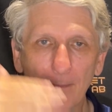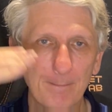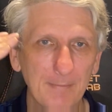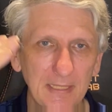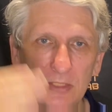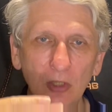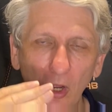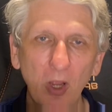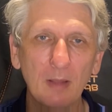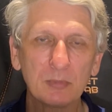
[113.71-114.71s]
many
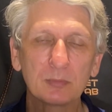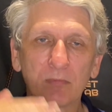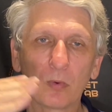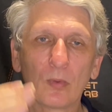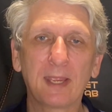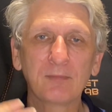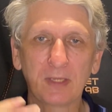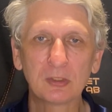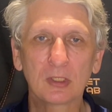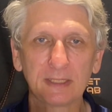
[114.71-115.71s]
times before they
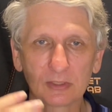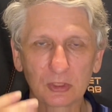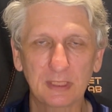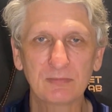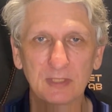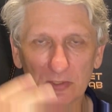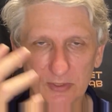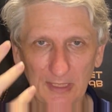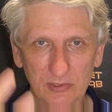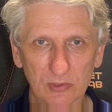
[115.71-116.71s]
eventually achieve
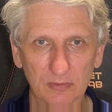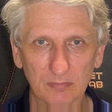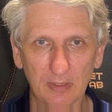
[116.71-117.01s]
success.